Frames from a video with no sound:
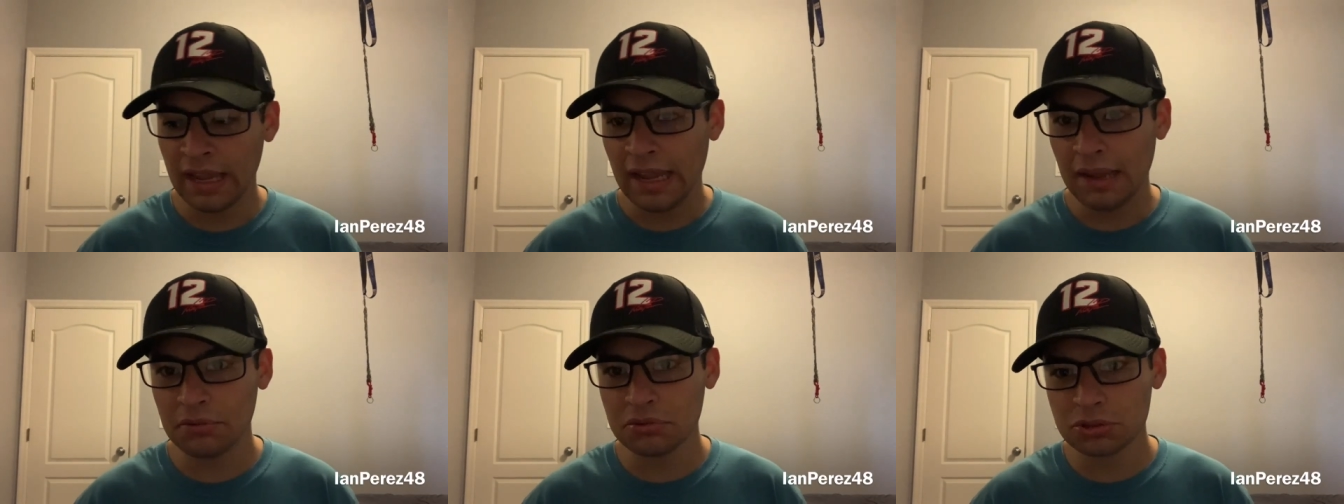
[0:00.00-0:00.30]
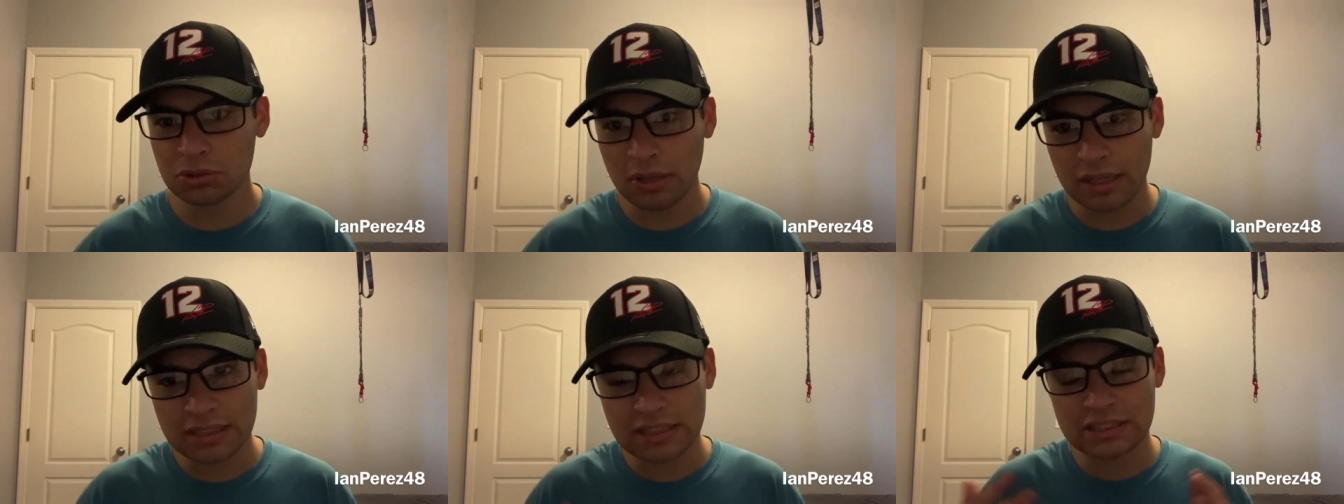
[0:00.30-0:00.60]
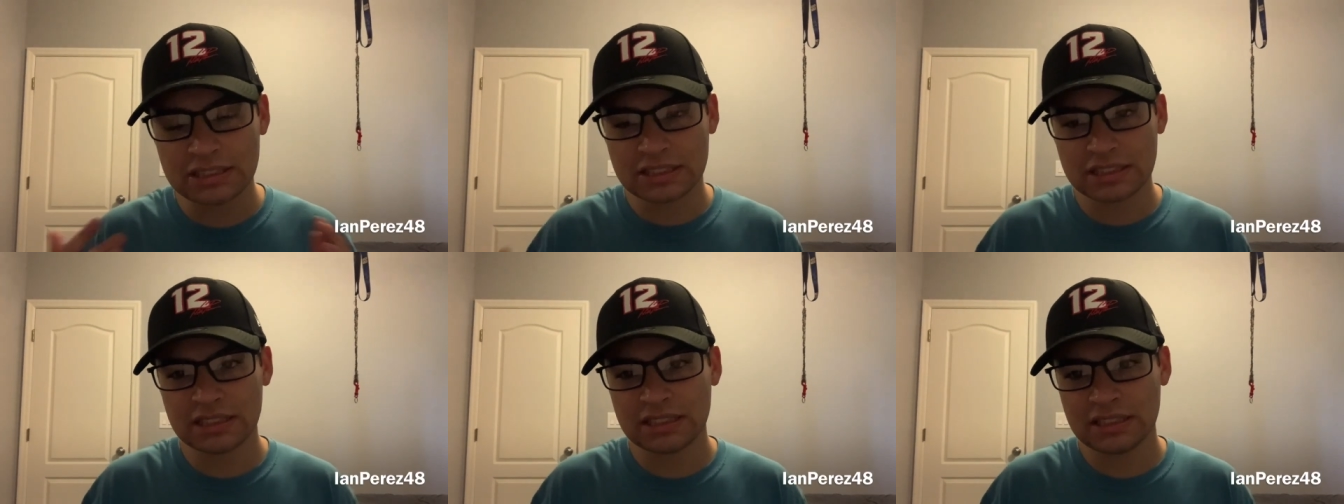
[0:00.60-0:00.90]
It was great to
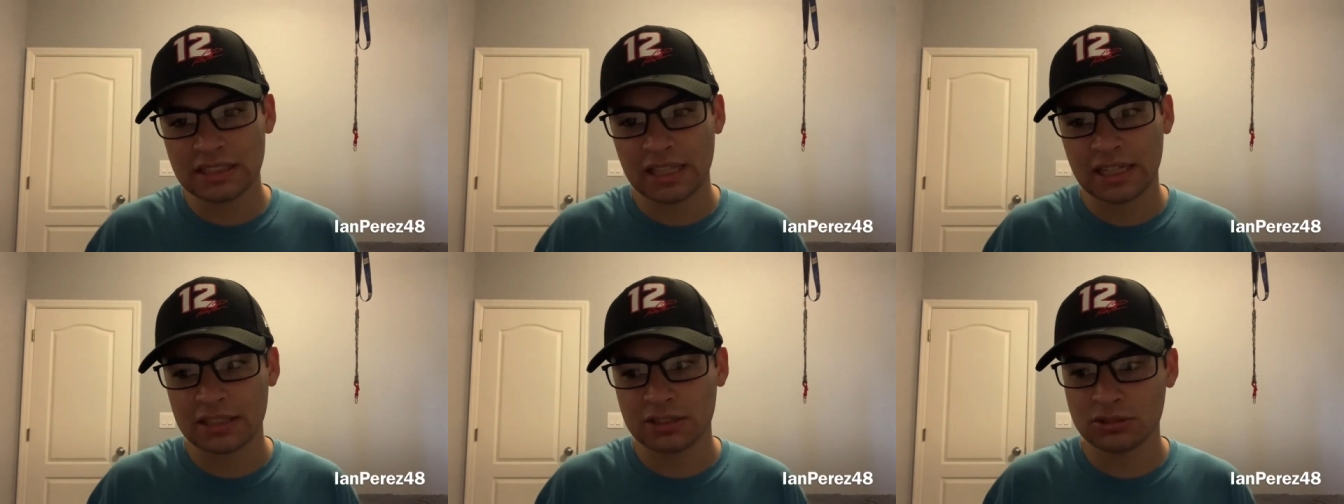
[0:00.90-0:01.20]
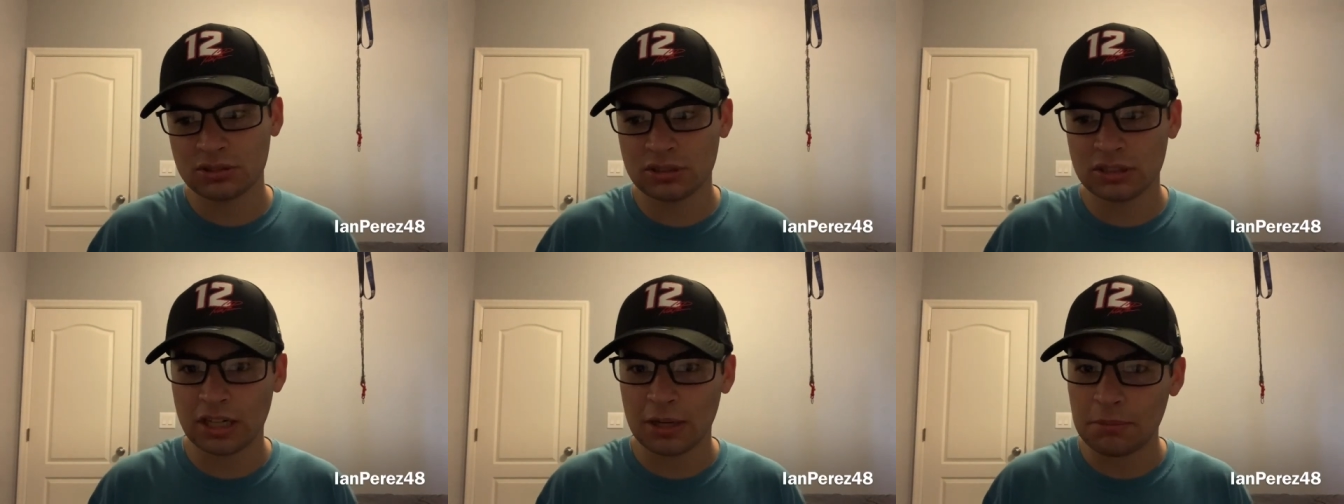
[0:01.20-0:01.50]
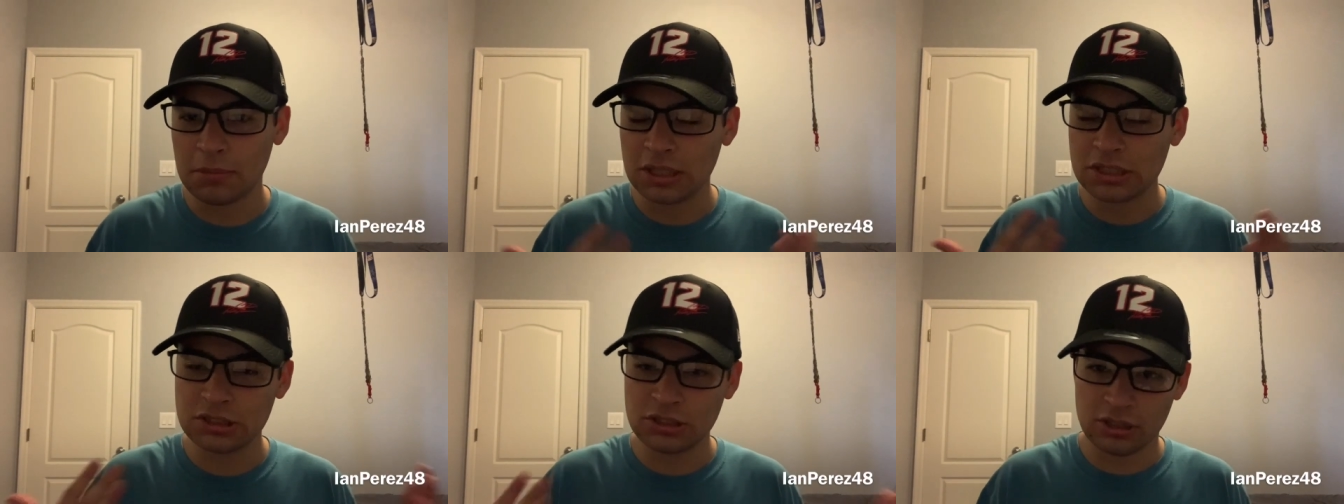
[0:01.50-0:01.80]
see like
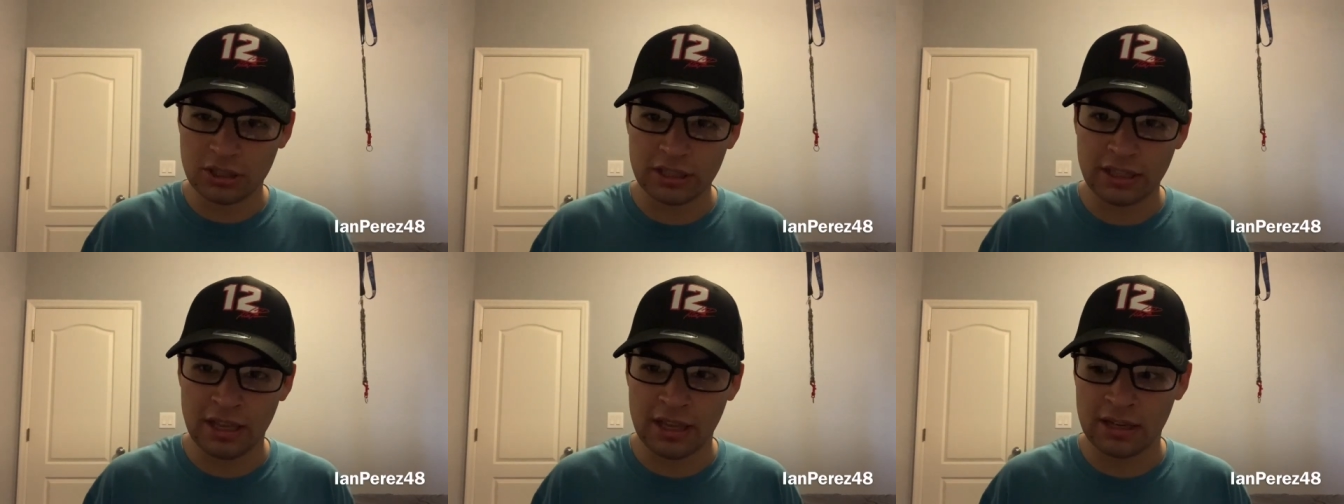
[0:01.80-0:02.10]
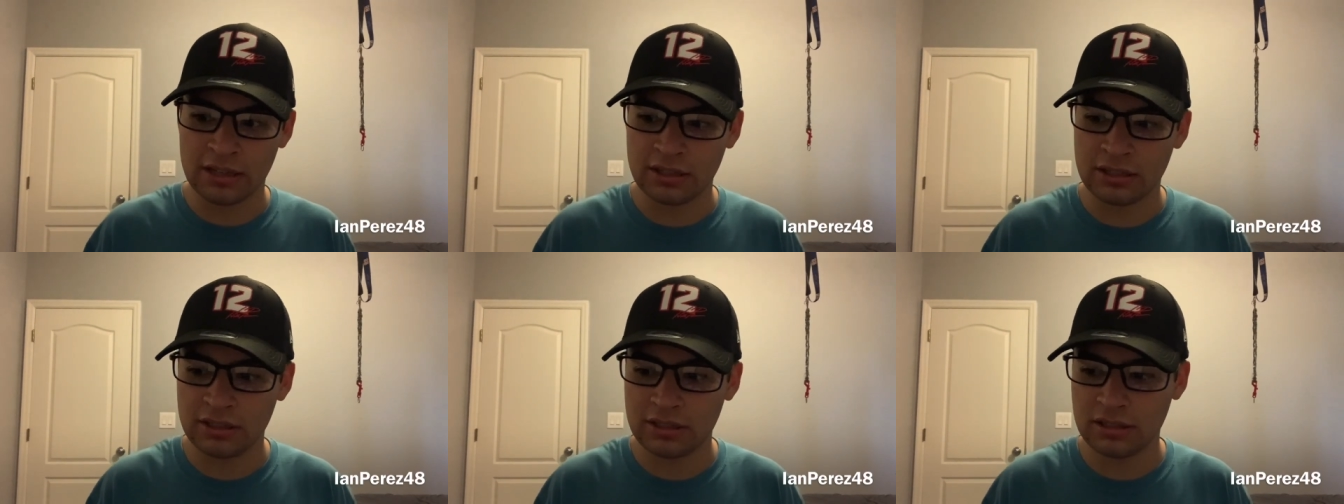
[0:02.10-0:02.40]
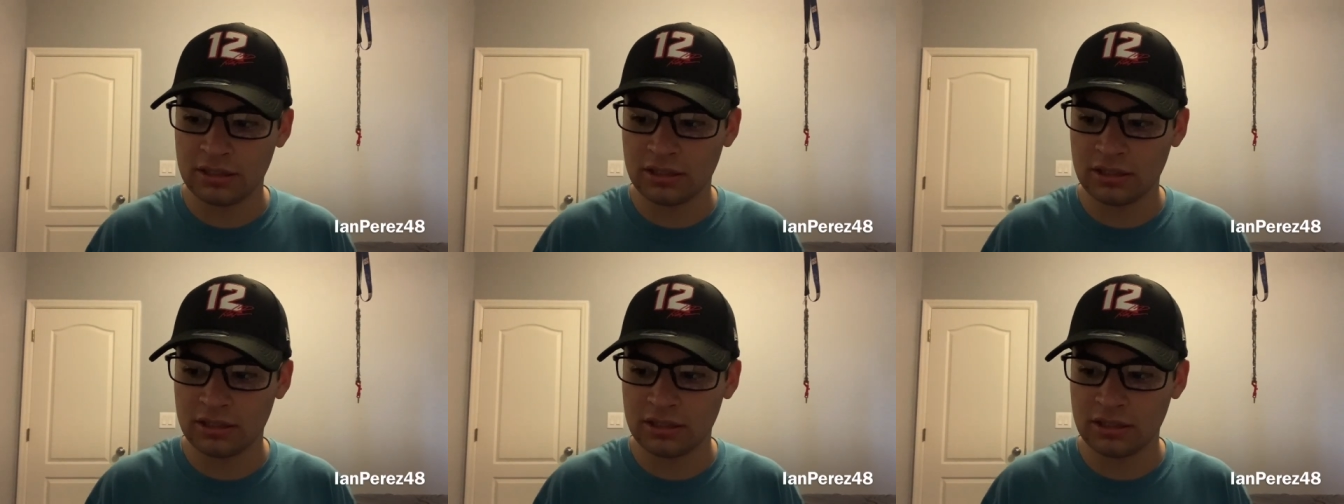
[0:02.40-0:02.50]
Cup on dirt again.